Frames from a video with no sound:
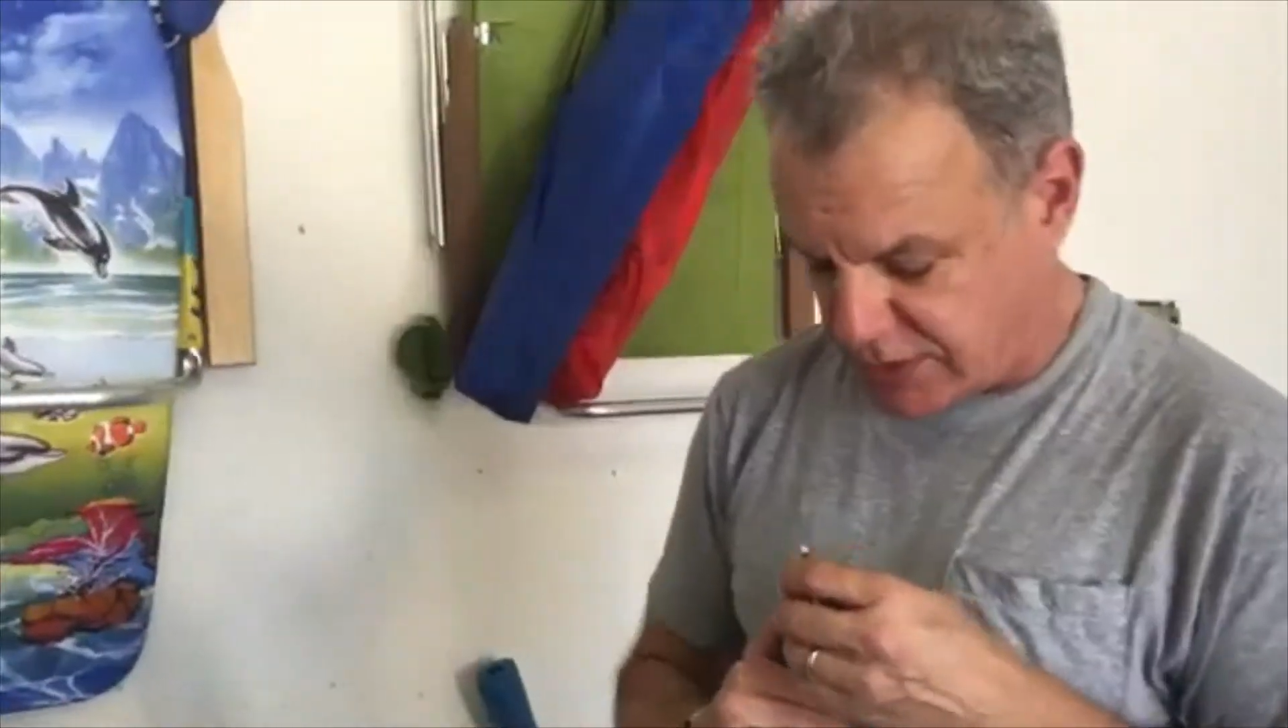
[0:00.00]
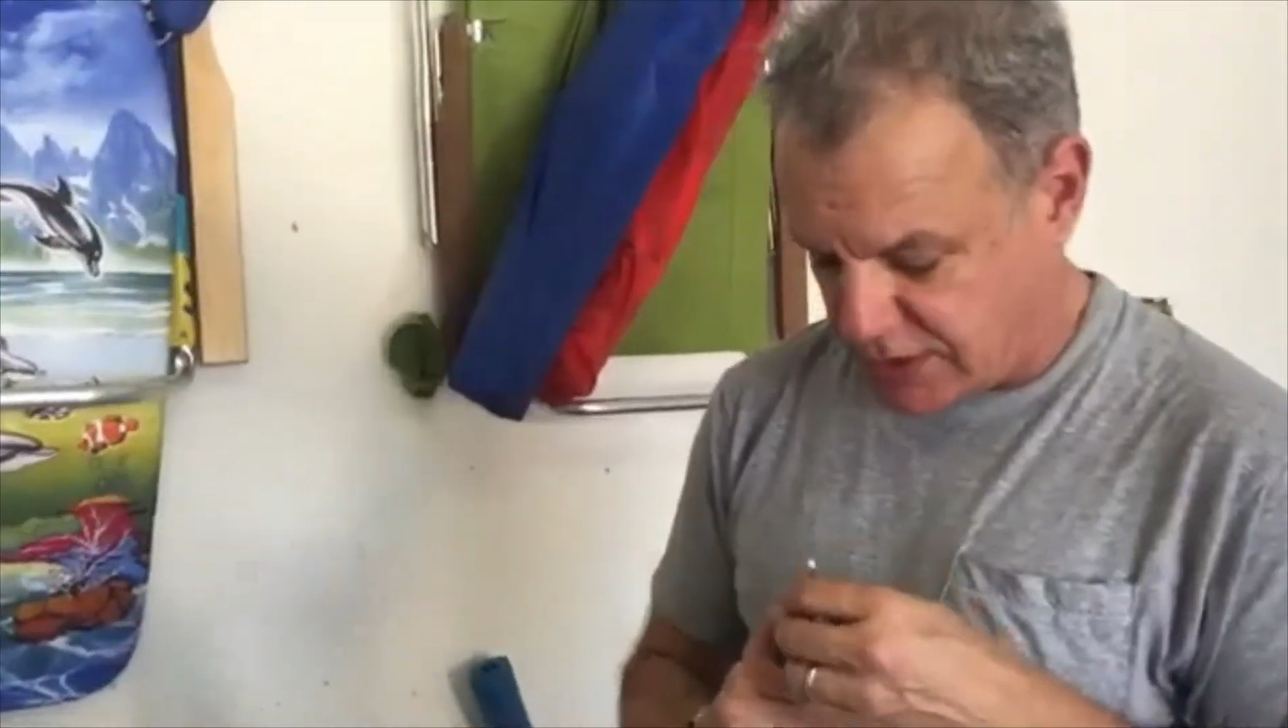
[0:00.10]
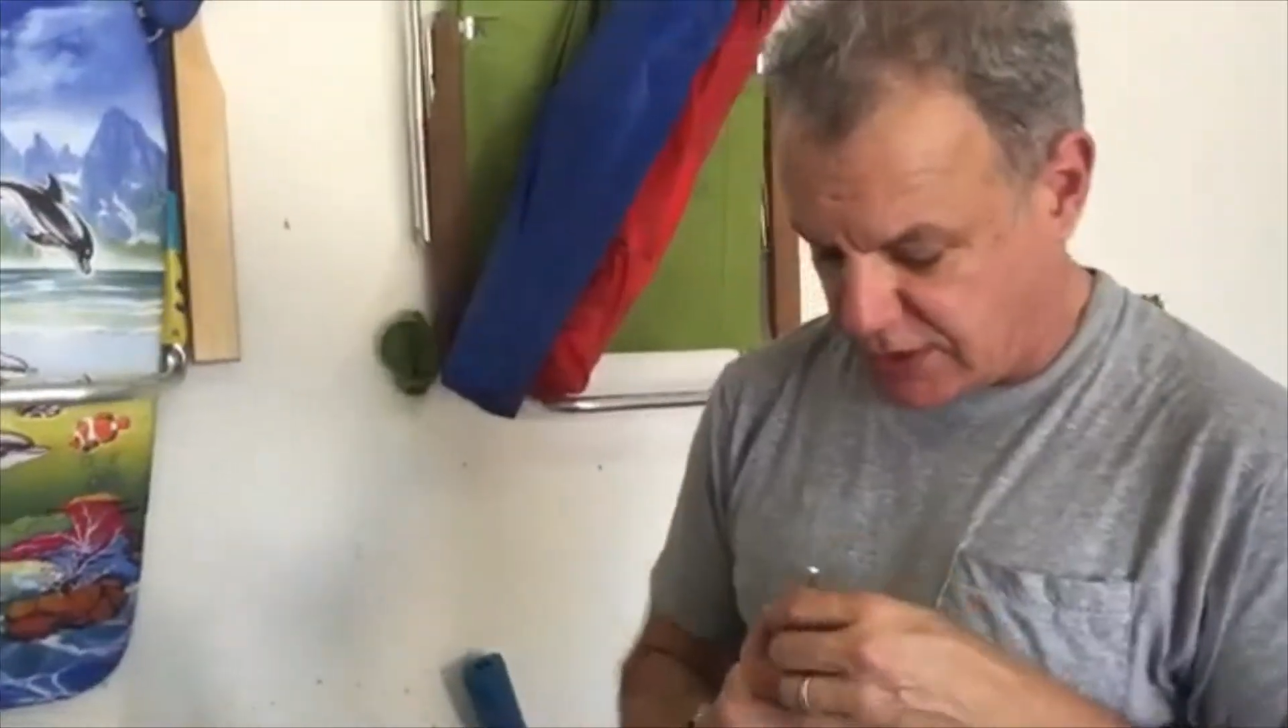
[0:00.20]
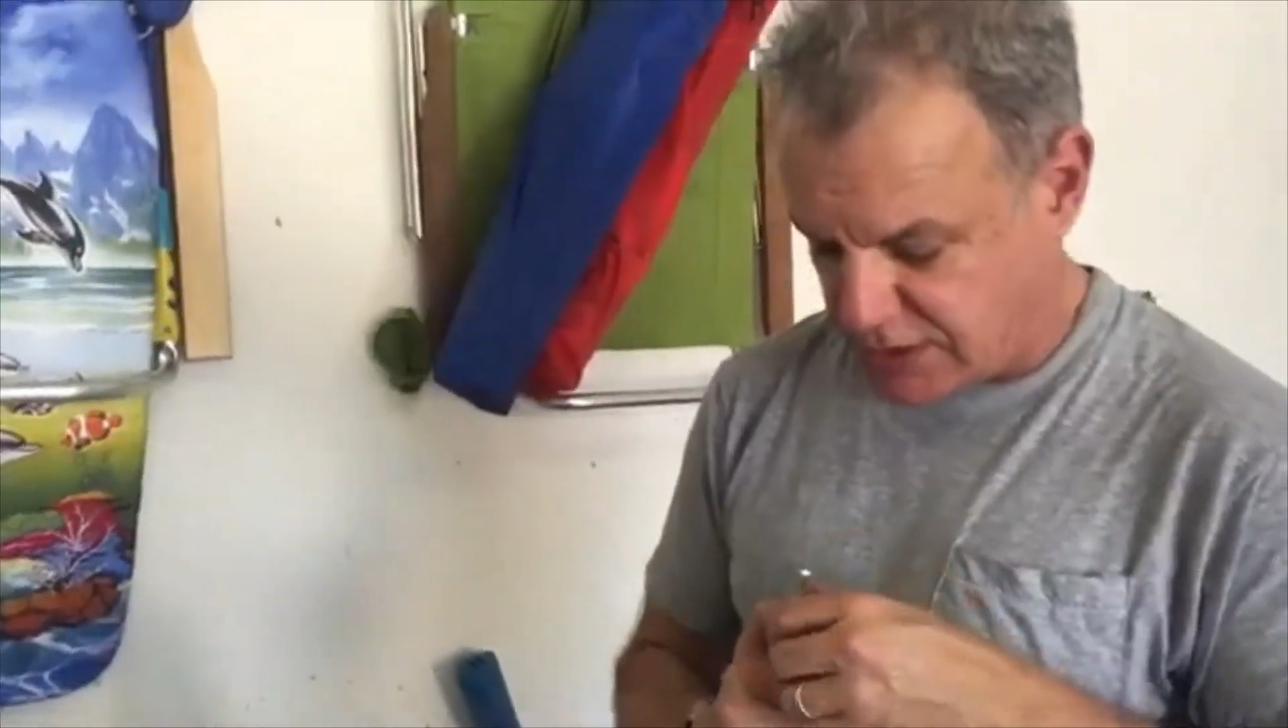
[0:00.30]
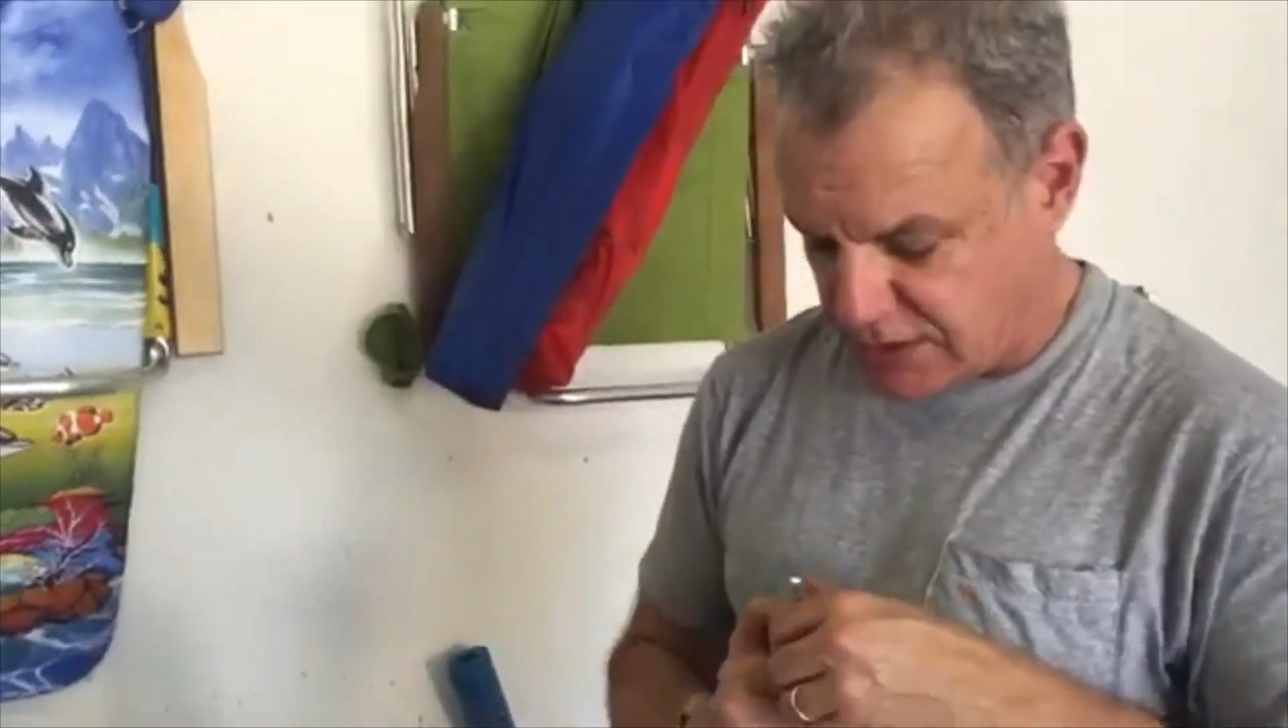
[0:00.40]

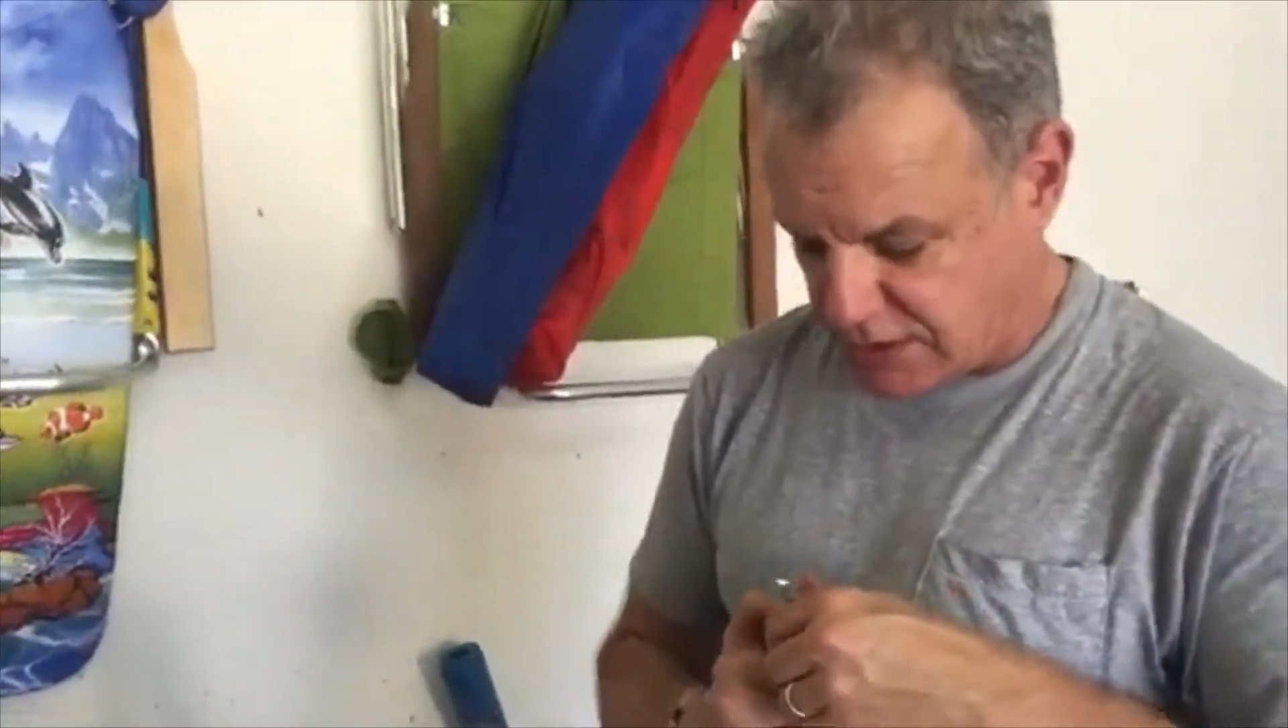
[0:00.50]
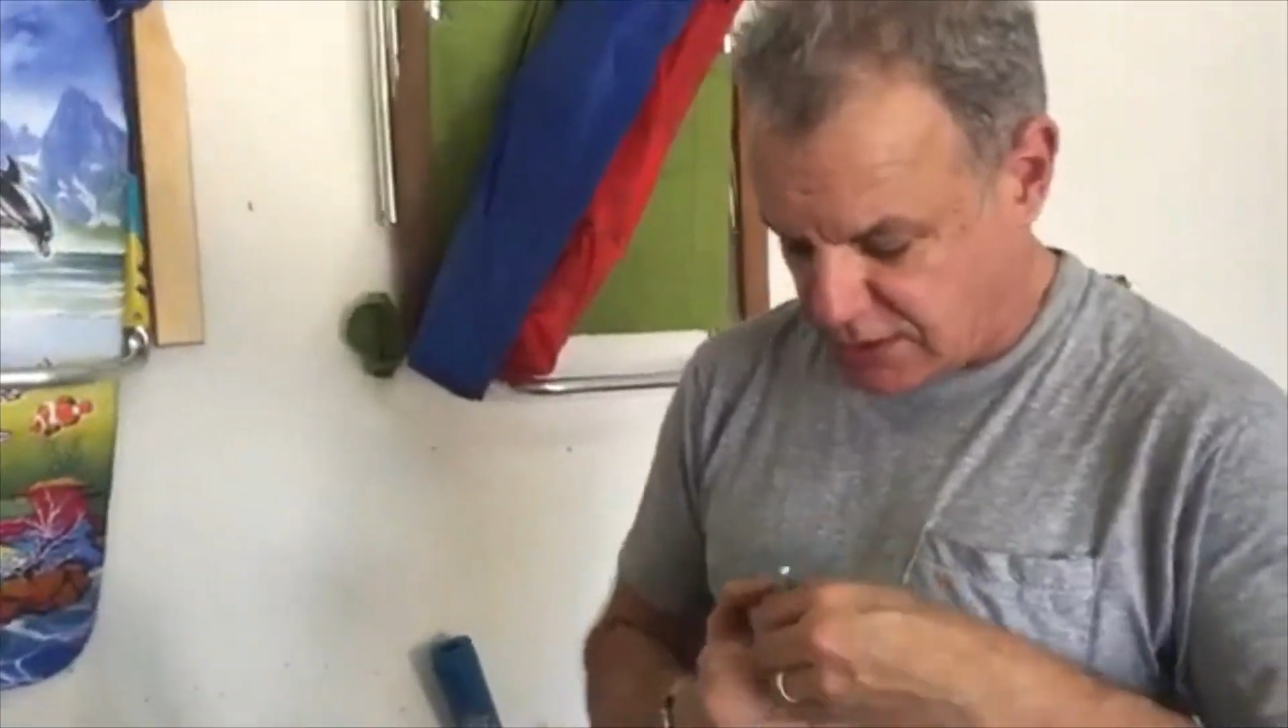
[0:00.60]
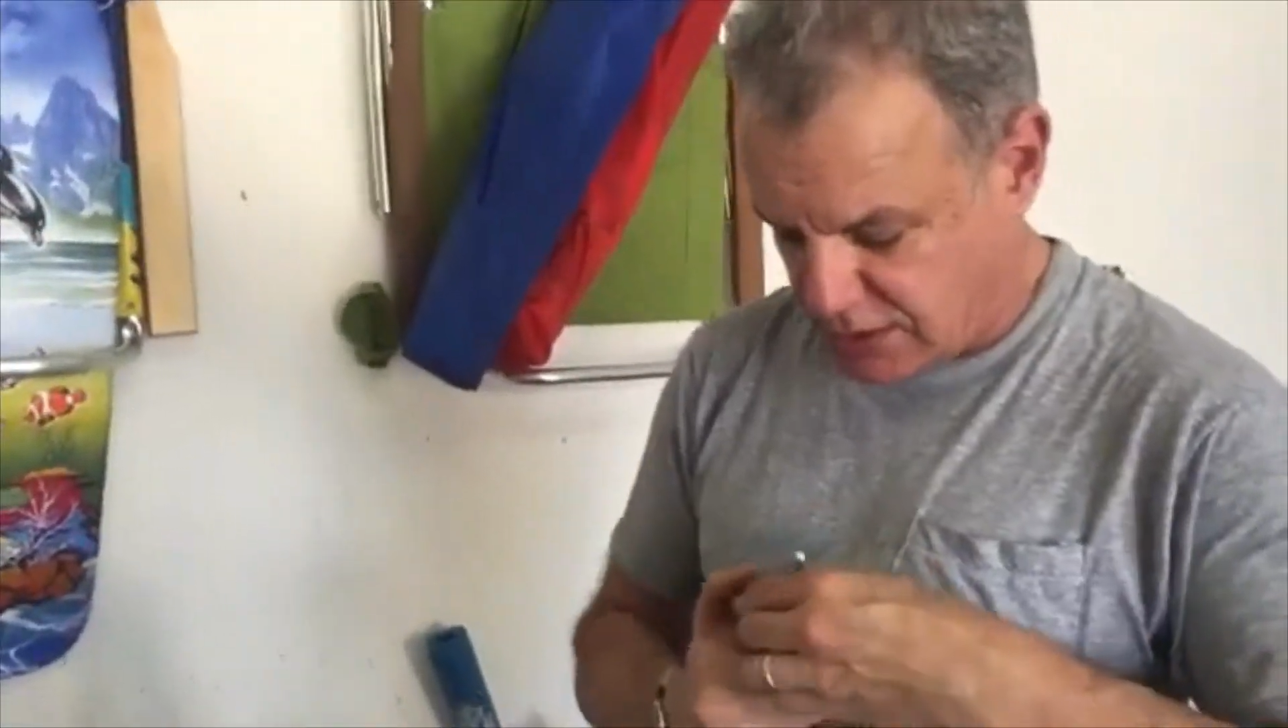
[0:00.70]
size.